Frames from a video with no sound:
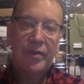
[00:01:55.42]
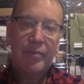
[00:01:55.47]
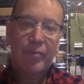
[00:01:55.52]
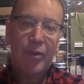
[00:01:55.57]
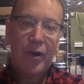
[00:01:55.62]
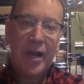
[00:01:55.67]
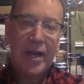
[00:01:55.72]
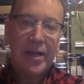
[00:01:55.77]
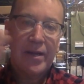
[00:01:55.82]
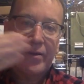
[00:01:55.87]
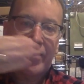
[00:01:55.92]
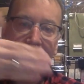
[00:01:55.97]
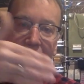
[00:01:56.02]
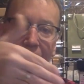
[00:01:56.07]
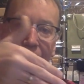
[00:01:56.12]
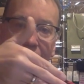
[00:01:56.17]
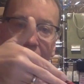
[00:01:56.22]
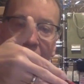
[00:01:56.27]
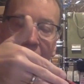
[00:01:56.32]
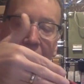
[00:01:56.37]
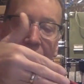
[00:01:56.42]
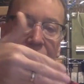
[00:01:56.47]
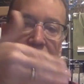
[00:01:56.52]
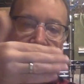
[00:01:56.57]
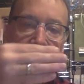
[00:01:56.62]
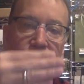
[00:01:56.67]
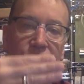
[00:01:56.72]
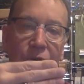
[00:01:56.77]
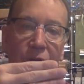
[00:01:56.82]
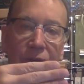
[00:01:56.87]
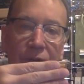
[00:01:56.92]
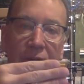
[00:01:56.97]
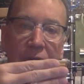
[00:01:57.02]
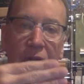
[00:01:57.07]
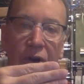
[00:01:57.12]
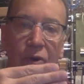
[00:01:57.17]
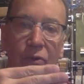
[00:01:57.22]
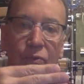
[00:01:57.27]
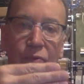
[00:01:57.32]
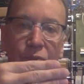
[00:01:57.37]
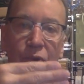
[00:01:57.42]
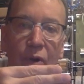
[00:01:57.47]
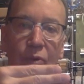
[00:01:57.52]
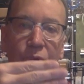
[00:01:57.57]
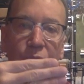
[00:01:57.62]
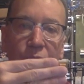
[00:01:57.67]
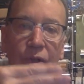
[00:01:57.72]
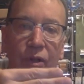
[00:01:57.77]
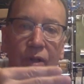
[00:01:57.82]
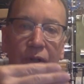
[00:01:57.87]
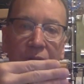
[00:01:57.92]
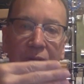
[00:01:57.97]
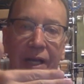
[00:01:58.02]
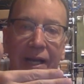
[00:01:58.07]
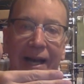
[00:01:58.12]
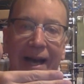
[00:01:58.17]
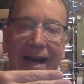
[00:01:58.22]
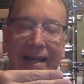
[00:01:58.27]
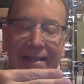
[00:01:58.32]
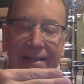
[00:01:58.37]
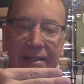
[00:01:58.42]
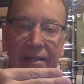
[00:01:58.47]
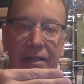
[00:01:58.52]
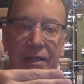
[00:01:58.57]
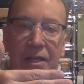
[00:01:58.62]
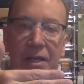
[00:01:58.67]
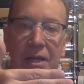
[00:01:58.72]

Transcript: the brain, right? This is called a coronal cut.